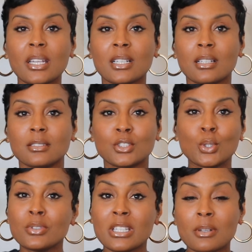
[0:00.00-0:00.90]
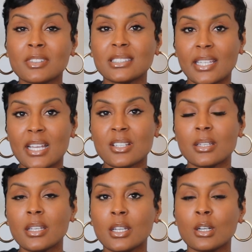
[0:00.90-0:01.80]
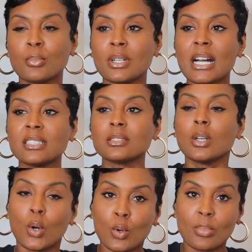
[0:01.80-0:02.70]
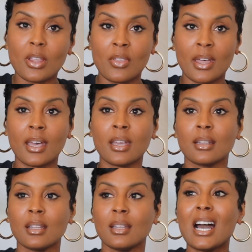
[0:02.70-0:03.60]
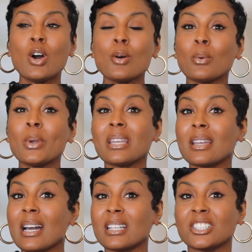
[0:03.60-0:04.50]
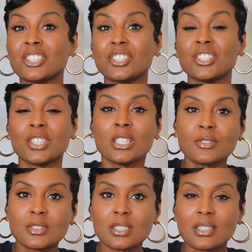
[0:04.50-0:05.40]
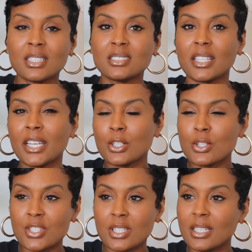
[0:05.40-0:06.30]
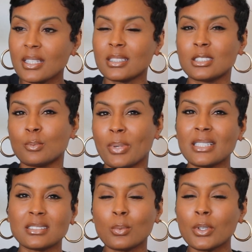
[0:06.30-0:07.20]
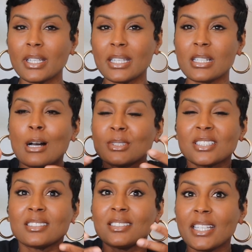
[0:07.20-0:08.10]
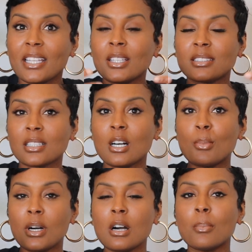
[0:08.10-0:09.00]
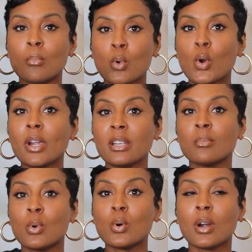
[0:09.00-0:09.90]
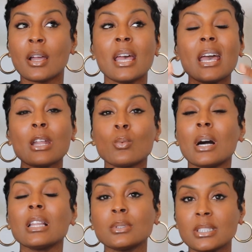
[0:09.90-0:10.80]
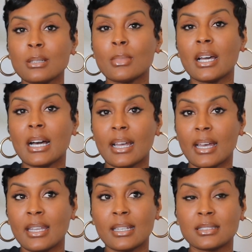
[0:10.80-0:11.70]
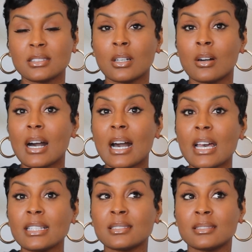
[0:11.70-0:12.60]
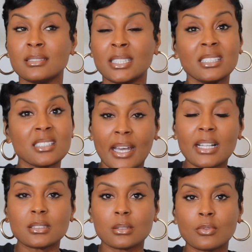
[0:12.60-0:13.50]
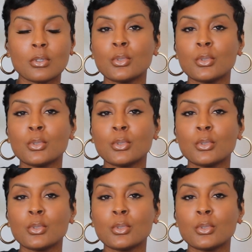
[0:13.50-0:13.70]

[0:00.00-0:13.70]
in a too deep of a tangent here, but I just hope that we can kind of shift this energy, this space that we're in. I'm just seeing this come up more and more. And while I was in my hiatus, y'all, I detached from